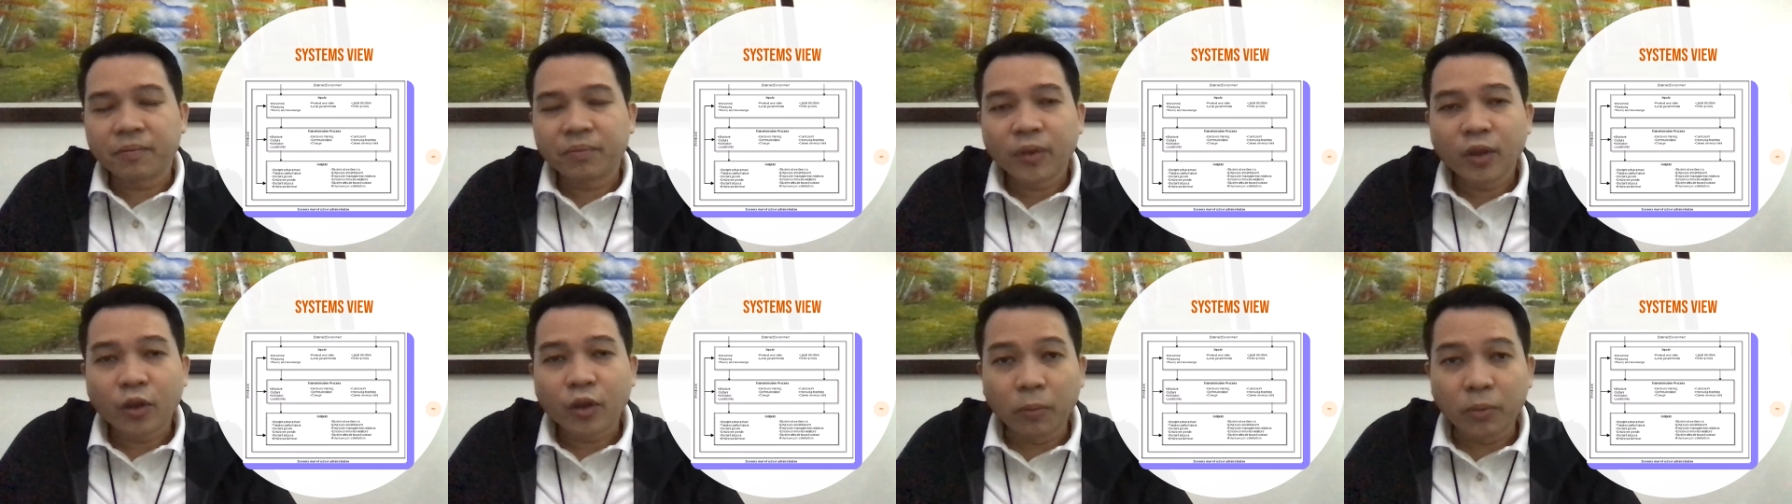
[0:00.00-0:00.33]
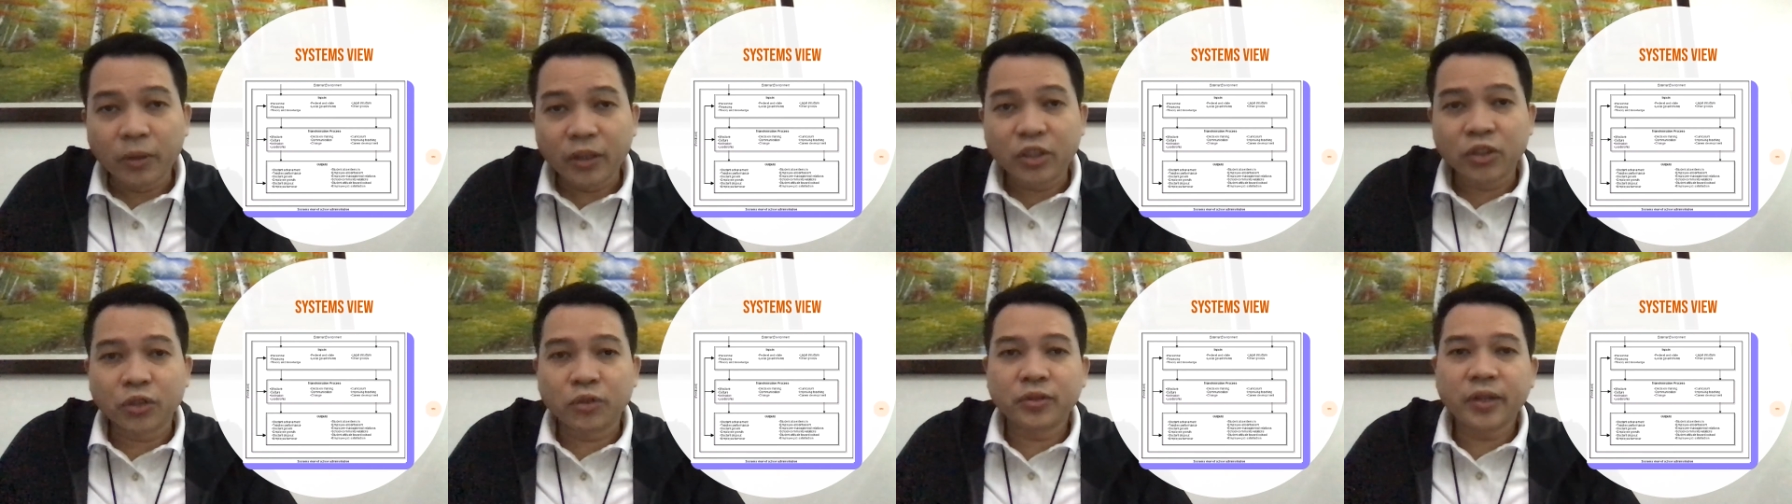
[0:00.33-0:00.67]

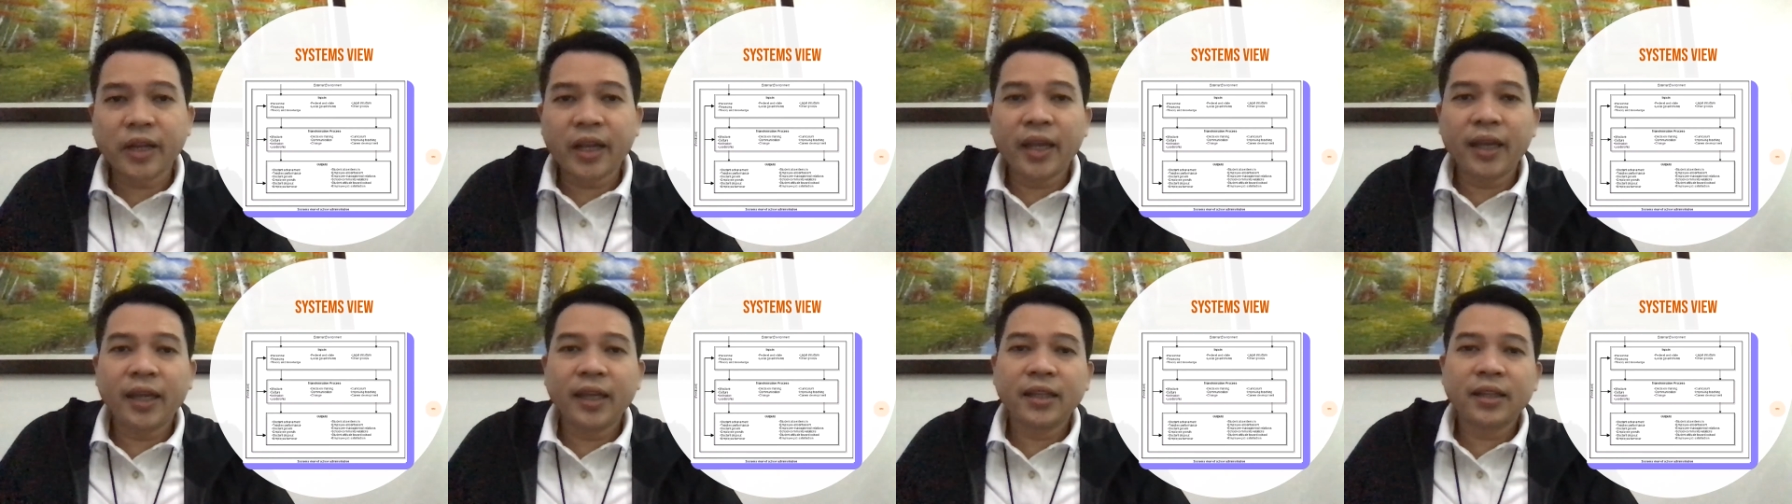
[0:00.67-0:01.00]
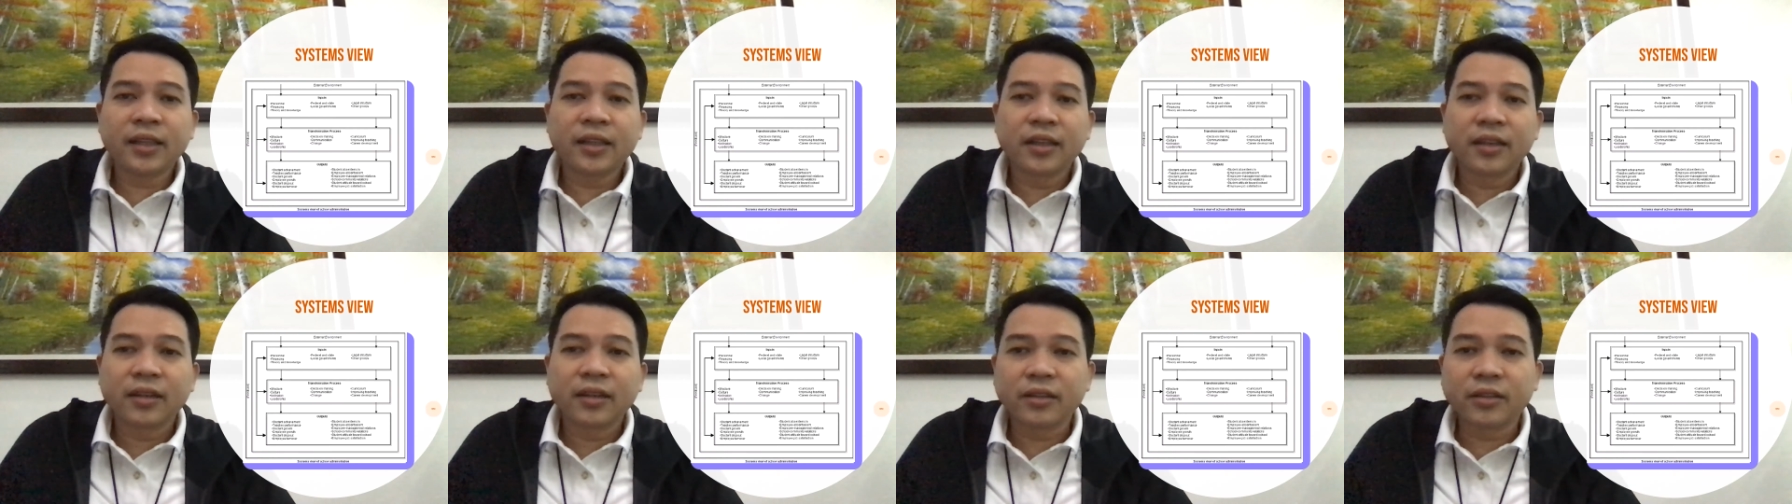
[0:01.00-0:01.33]
completion
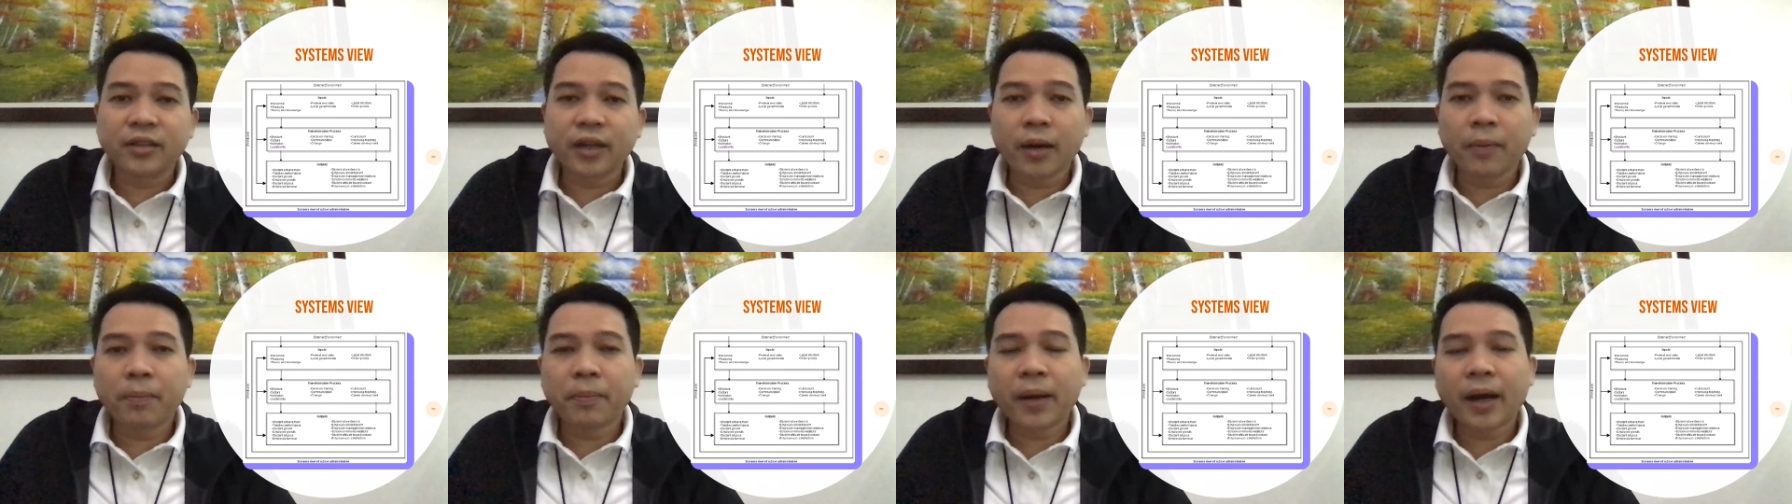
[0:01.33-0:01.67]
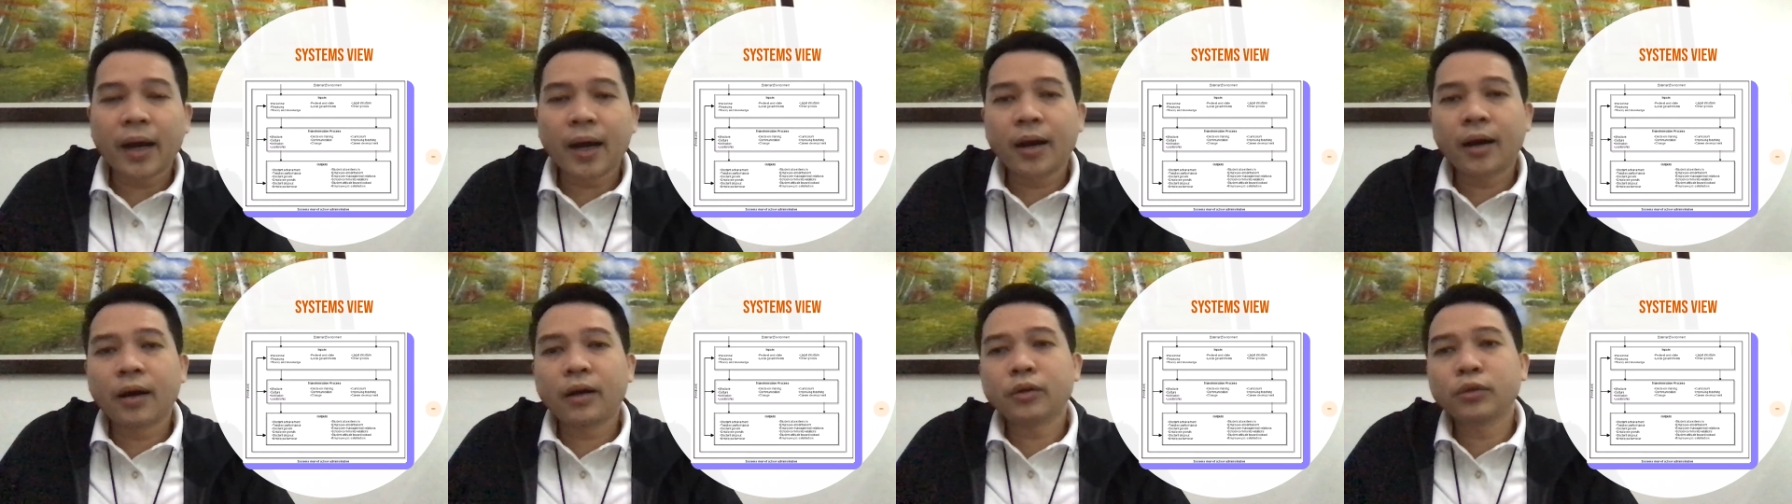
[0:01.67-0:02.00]
rate,
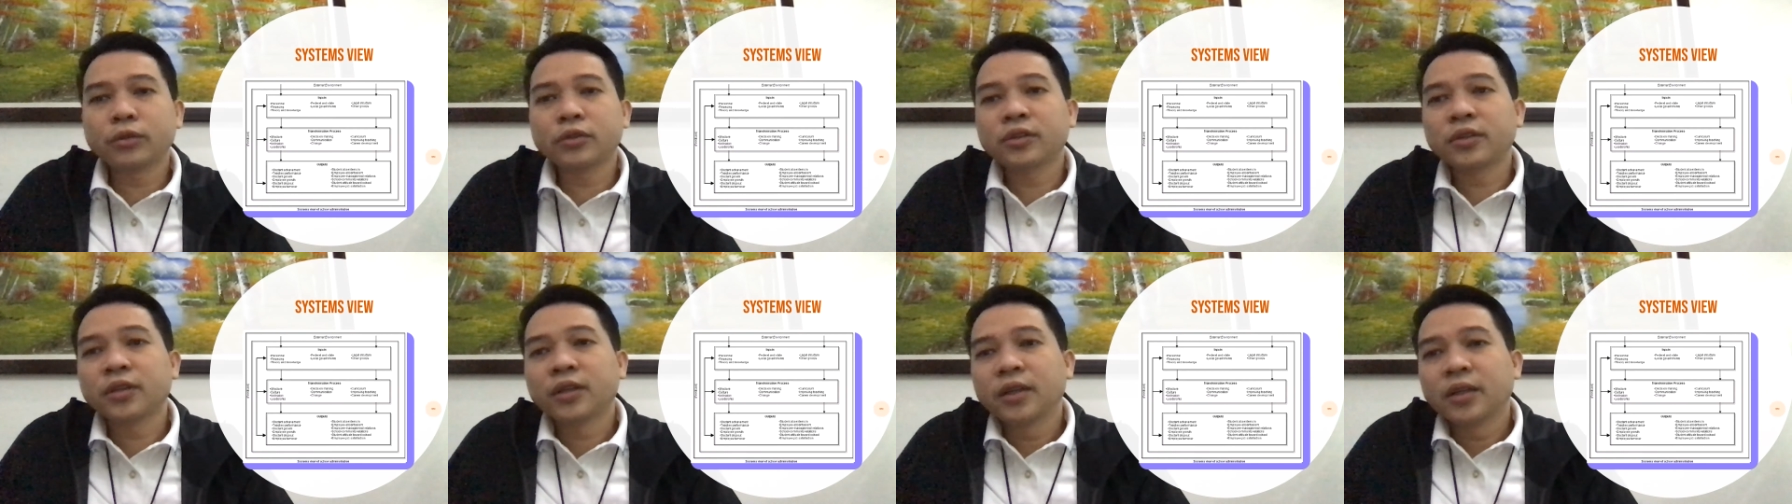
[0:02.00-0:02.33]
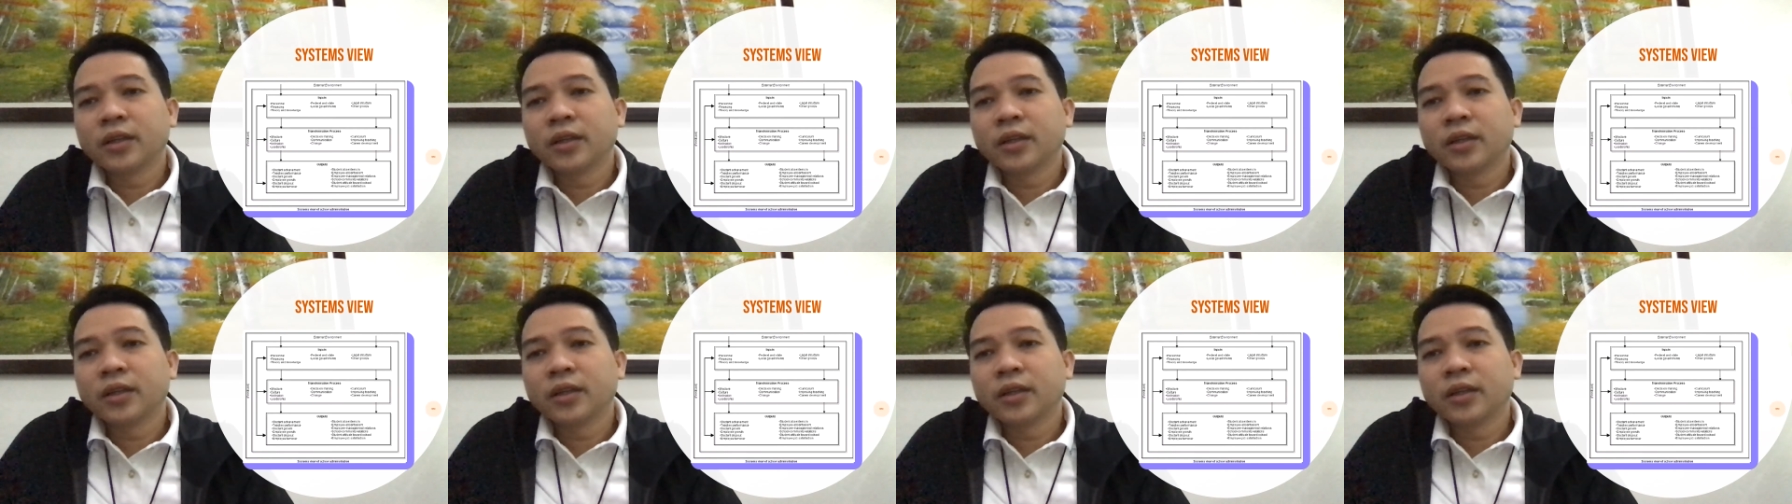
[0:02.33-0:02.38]
dropout,